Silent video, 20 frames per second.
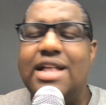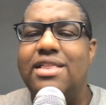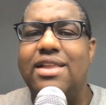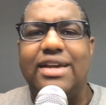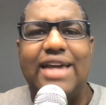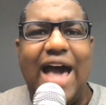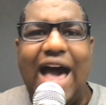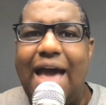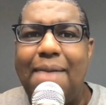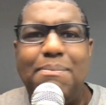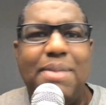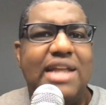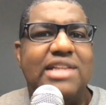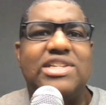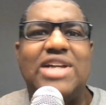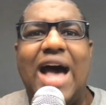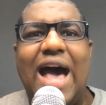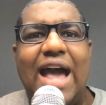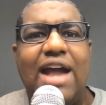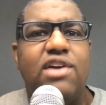Look, I'd be
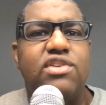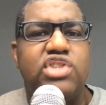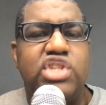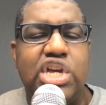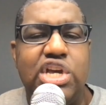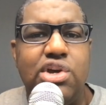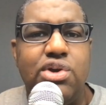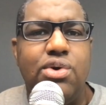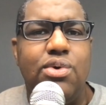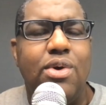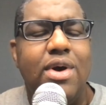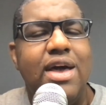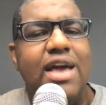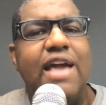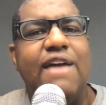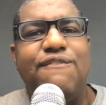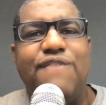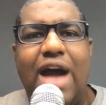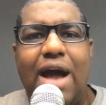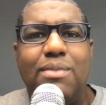tired too
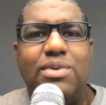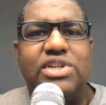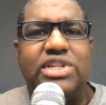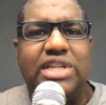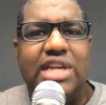if I was